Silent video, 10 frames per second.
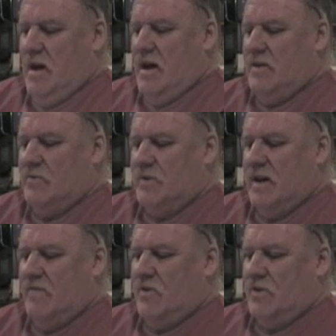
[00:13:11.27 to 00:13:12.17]
I don't
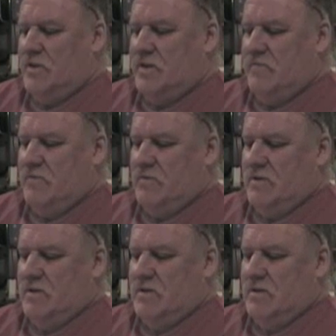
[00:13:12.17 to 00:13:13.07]
have all the different